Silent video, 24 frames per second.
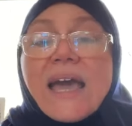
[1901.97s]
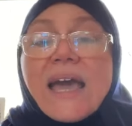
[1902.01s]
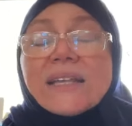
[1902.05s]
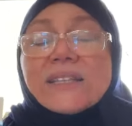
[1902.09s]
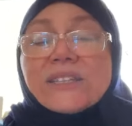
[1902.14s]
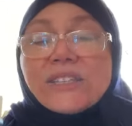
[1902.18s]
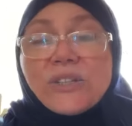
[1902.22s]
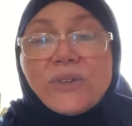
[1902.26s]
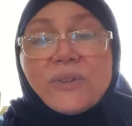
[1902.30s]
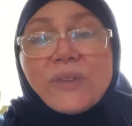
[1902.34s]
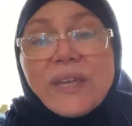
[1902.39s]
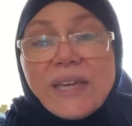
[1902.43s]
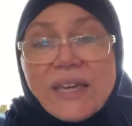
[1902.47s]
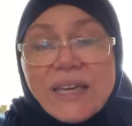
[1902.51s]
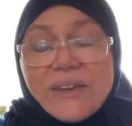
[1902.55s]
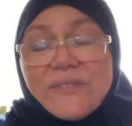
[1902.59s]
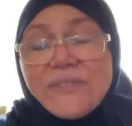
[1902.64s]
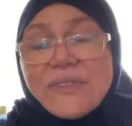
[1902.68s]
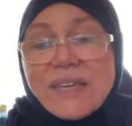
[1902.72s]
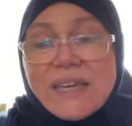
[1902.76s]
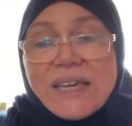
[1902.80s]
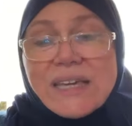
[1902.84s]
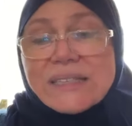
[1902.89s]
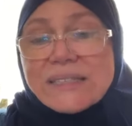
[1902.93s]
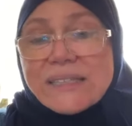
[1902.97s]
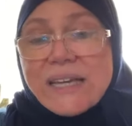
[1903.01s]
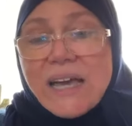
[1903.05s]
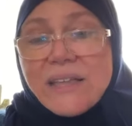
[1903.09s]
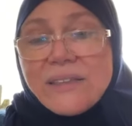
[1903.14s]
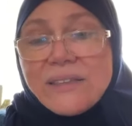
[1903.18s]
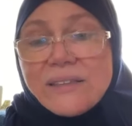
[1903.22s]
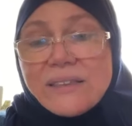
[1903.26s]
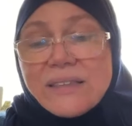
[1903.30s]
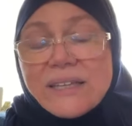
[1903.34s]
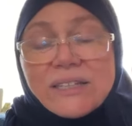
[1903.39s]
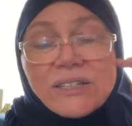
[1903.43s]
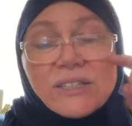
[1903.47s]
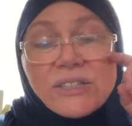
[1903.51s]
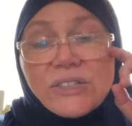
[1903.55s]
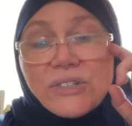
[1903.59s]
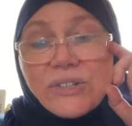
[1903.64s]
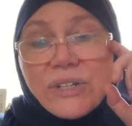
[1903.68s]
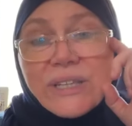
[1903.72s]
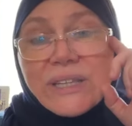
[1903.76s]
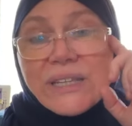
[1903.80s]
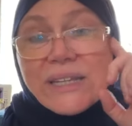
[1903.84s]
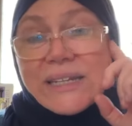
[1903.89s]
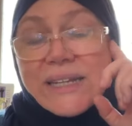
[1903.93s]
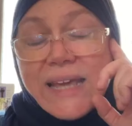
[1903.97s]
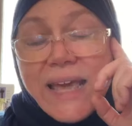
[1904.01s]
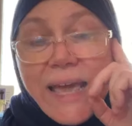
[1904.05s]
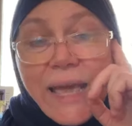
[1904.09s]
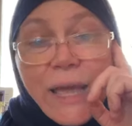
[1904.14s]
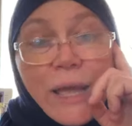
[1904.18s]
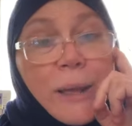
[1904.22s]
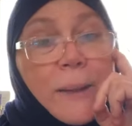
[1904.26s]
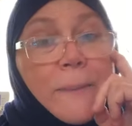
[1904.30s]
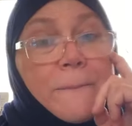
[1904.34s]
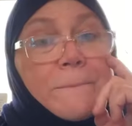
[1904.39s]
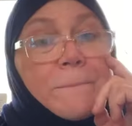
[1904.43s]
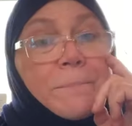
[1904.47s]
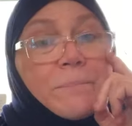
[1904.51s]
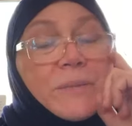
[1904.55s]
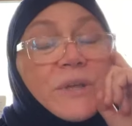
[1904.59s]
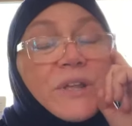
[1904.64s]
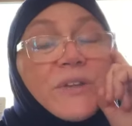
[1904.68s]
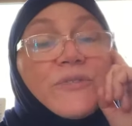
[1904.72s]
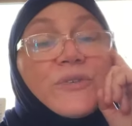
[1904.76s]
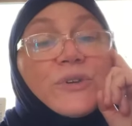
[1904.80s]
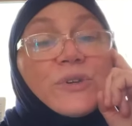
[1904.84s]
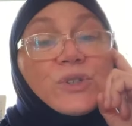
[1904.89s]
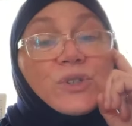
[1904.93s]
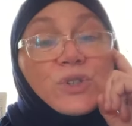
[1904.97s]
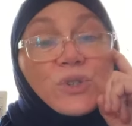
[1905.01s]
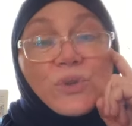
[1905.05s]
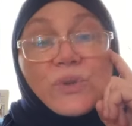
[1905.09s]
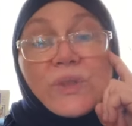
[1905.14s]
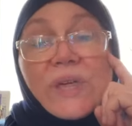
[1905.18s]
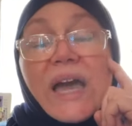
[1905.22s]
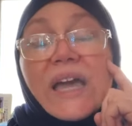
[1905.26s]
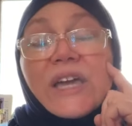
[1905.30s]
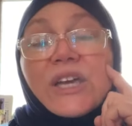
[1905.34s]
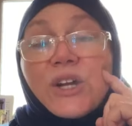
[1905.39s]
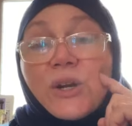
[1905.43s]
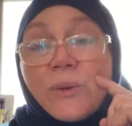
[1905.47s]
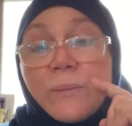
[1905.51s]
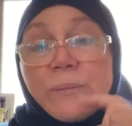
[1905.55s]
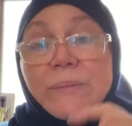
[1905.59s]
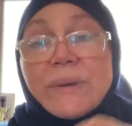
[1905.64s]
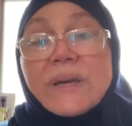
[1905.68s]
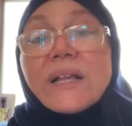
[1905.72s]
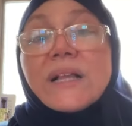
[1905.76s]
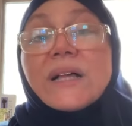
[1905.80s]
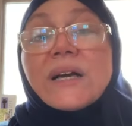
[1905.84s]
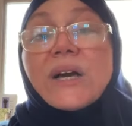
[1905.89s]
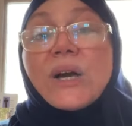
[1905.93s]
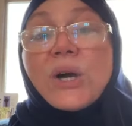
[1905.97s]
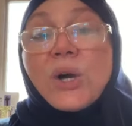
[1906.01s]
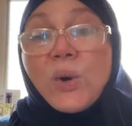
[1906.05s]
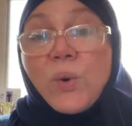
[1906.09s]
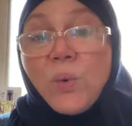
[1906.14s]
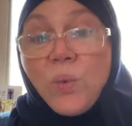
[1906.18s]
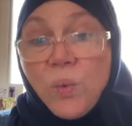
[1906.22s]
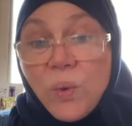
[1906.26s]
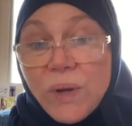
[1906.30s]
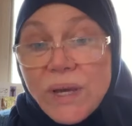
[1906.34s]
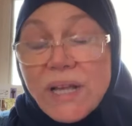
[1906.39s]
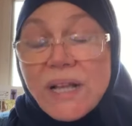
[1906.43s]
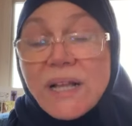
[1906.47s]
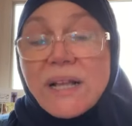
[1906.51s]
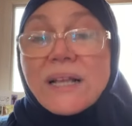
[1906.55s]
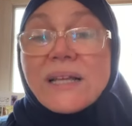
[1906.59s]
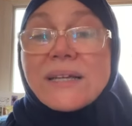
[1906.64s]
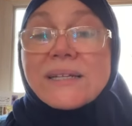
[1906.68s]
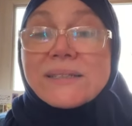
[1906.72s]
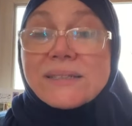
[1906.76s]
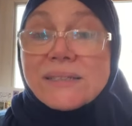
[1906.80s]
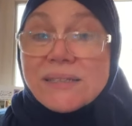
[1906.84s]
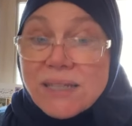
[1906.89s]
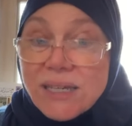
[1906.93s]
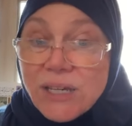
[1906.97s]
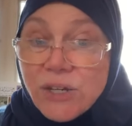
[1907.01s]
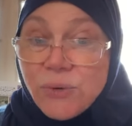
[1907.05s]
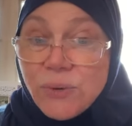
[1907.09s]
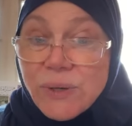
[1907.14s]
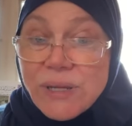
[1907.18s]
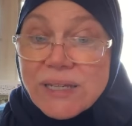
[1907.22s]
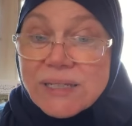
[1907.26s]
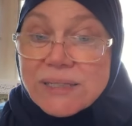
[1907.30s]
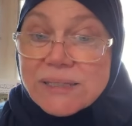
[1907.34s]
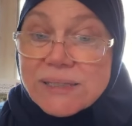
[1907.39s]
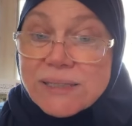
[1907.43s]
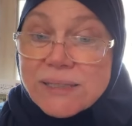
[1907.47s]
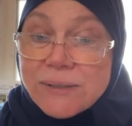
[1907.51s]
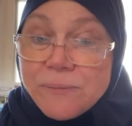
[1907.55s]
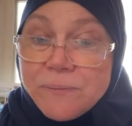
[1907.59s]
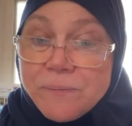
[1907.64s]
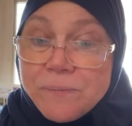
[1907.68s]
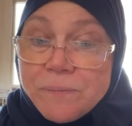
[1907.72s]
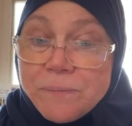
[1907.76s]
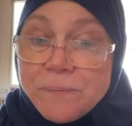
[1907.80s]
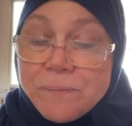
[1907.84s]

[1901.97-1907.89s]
And so they give the kids other things during the day. But if you do that, your milk will decrease.